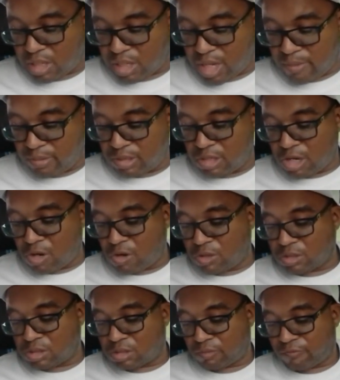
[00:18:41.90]
couple of
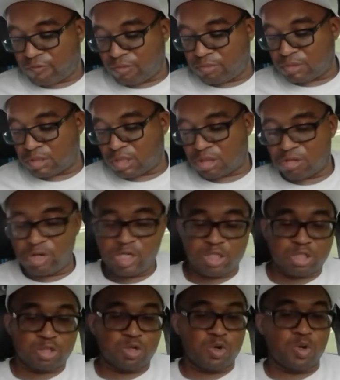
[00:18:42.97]
those from the thrift
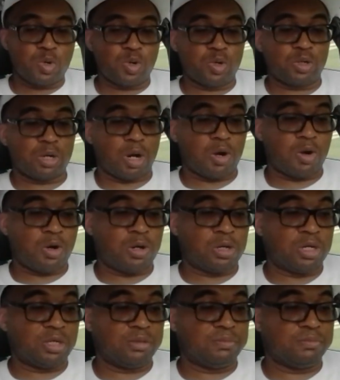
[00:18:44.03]
store or